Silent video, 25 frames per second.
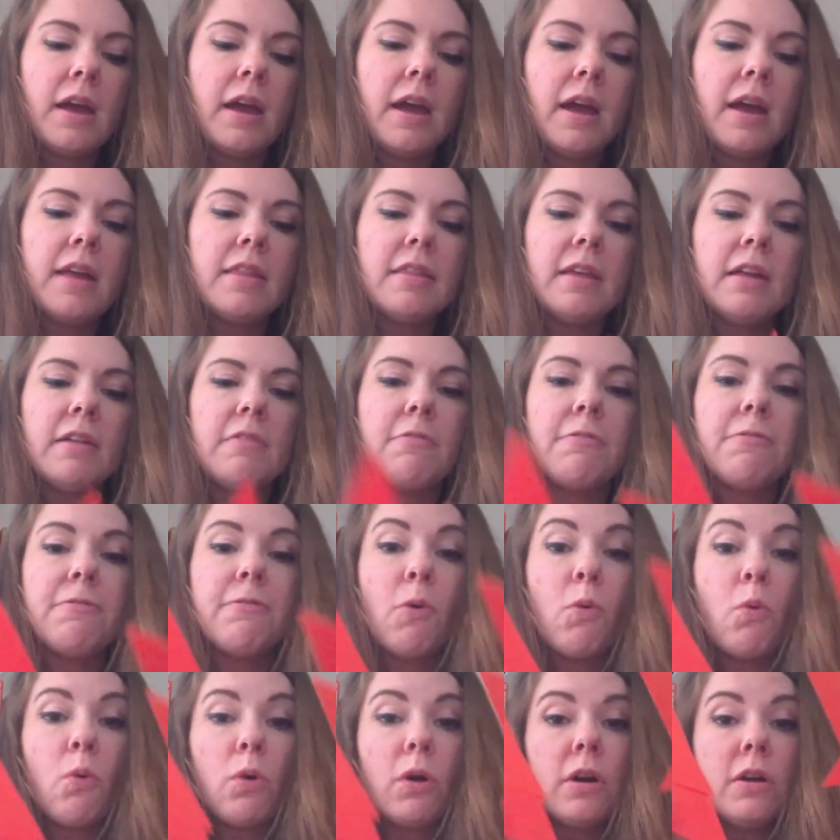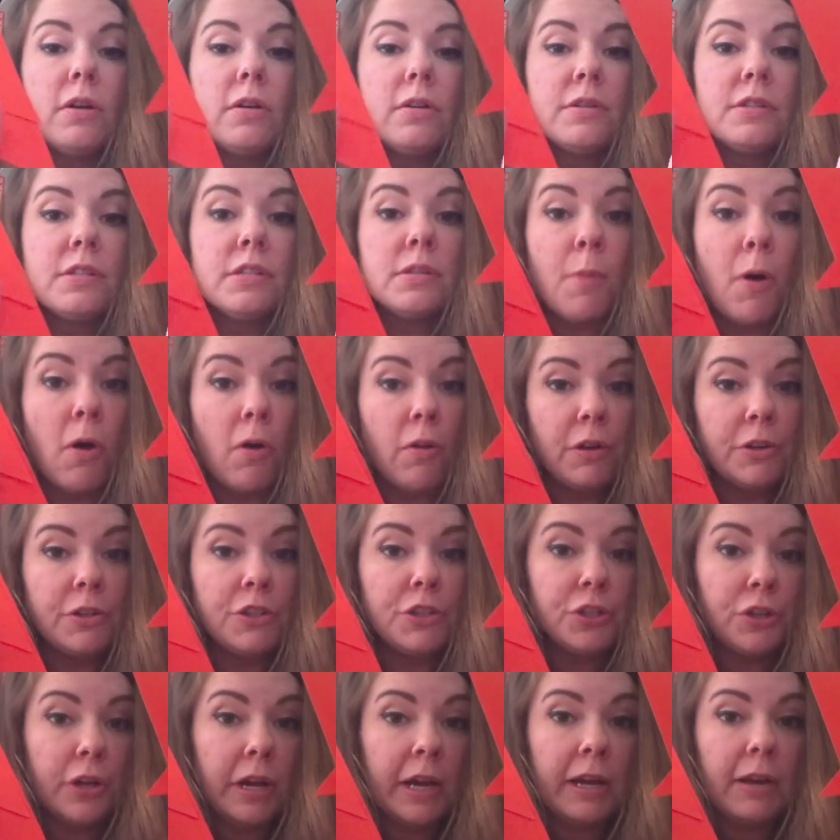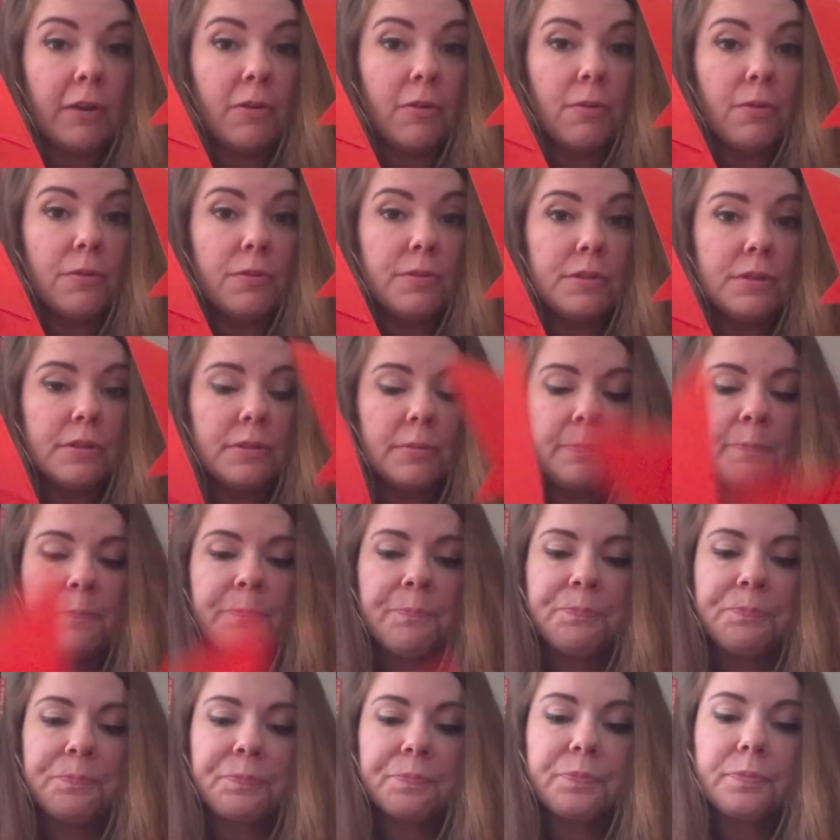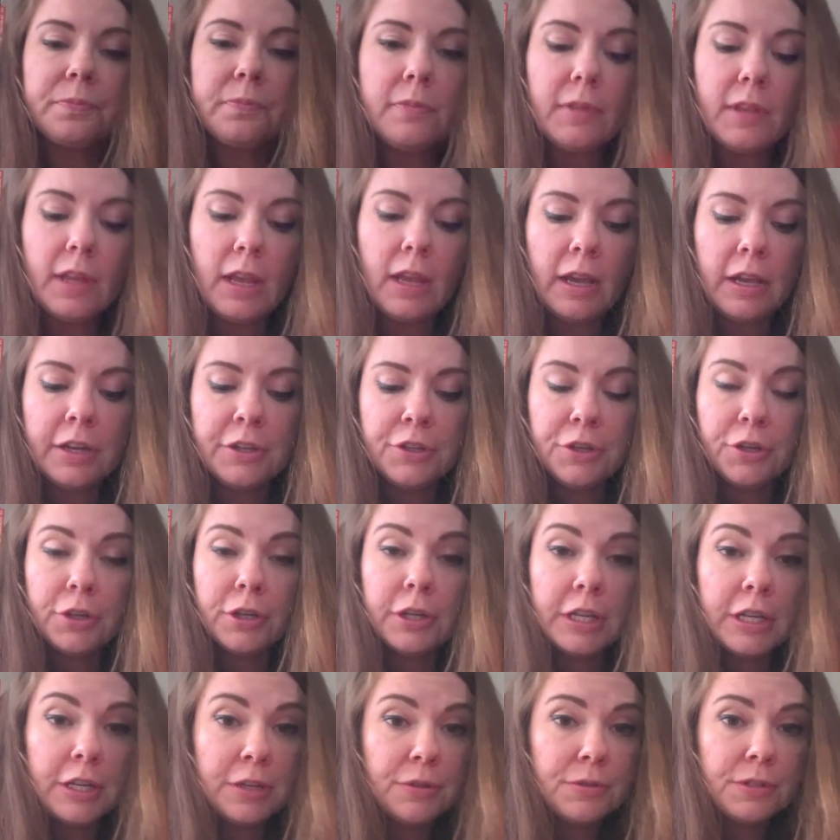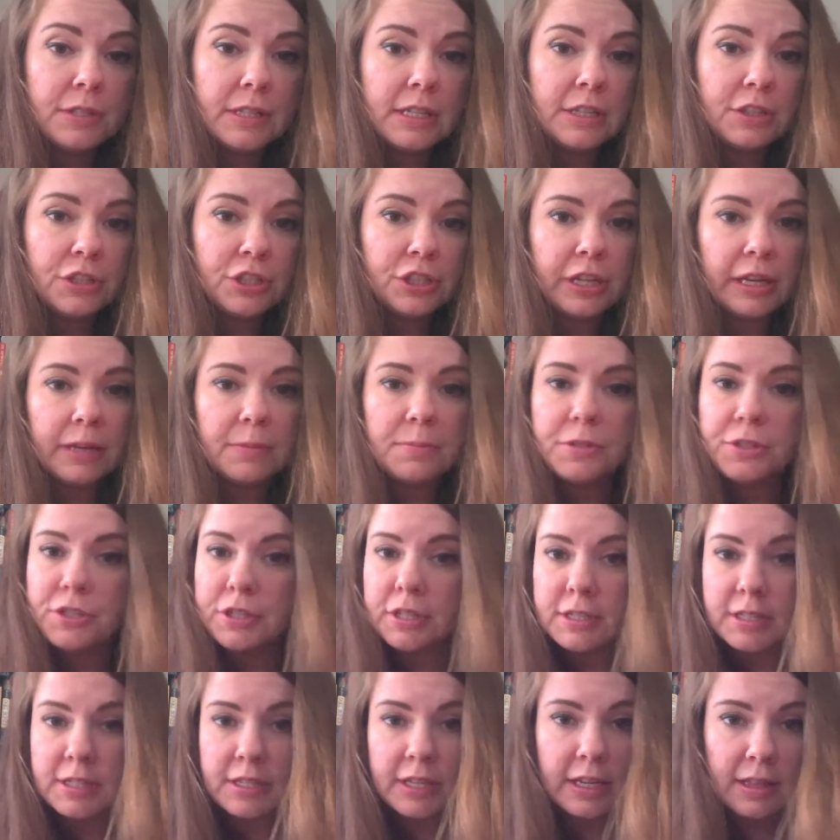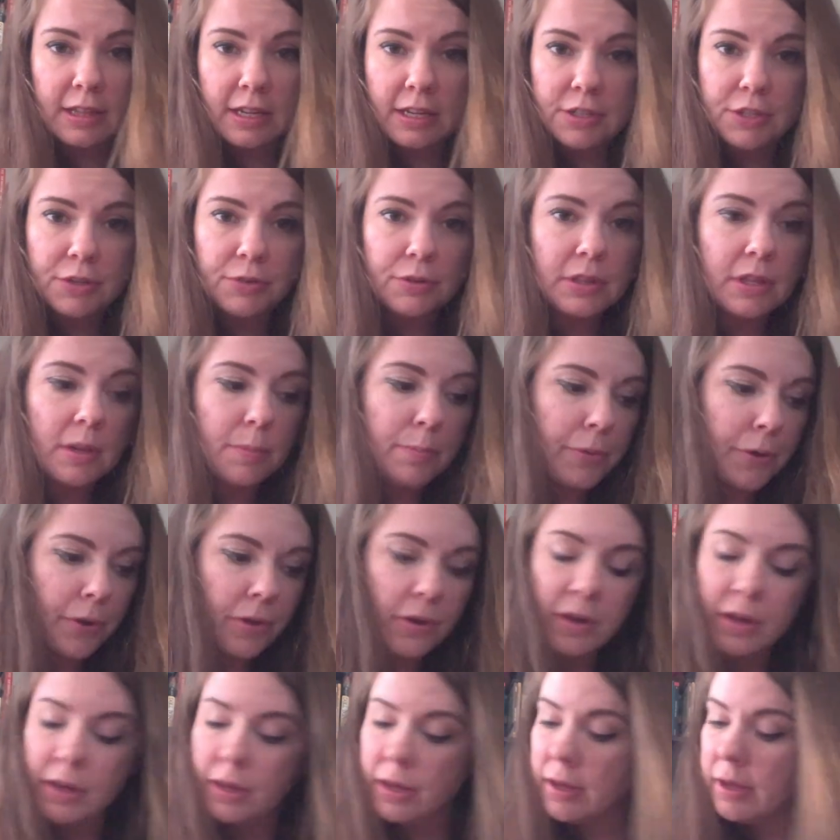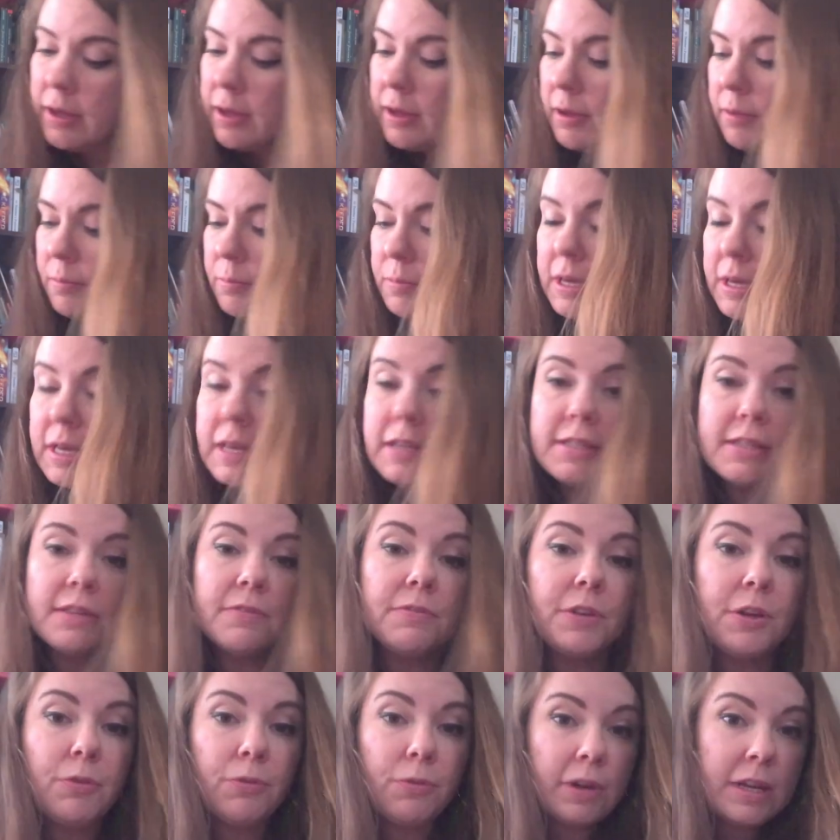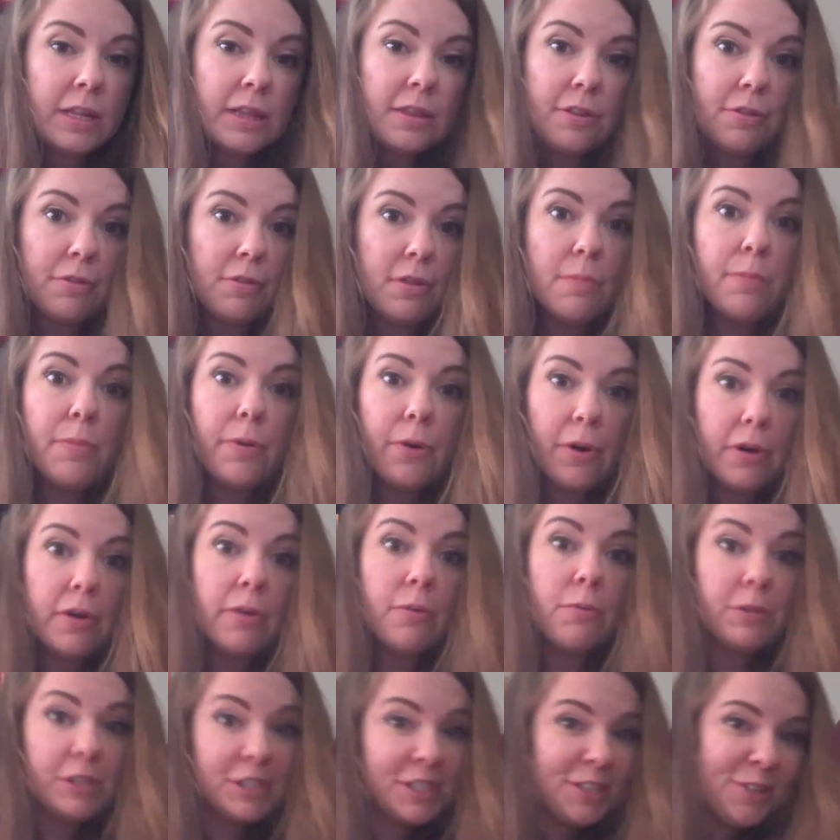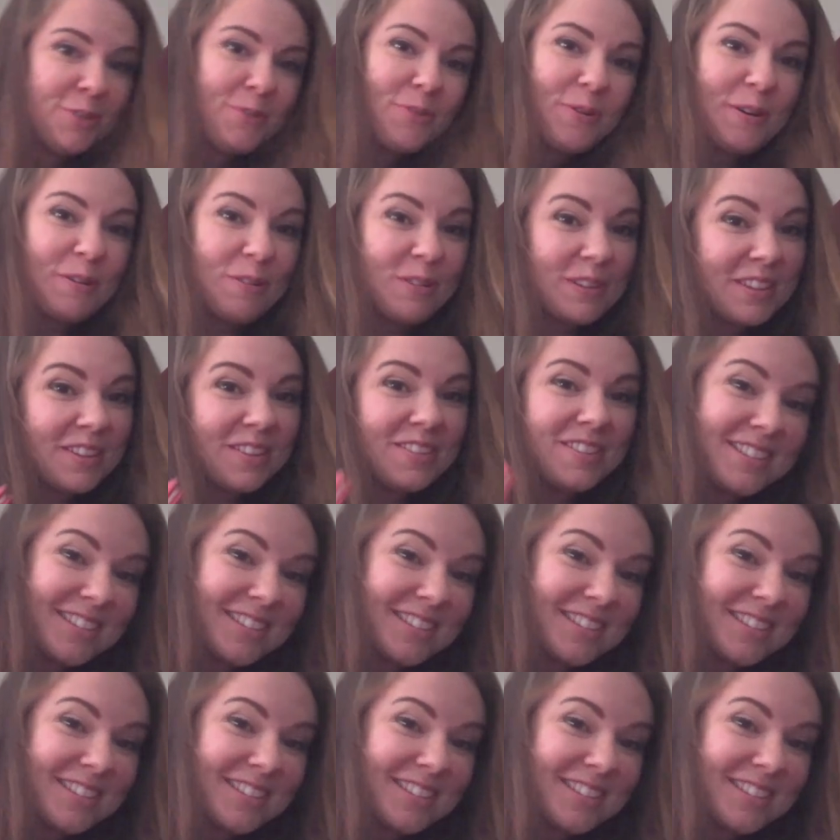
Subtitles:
and then 4 smaller triangles. And you're going to use these shapes just like they do in the book, because if you read through the book, which you will with your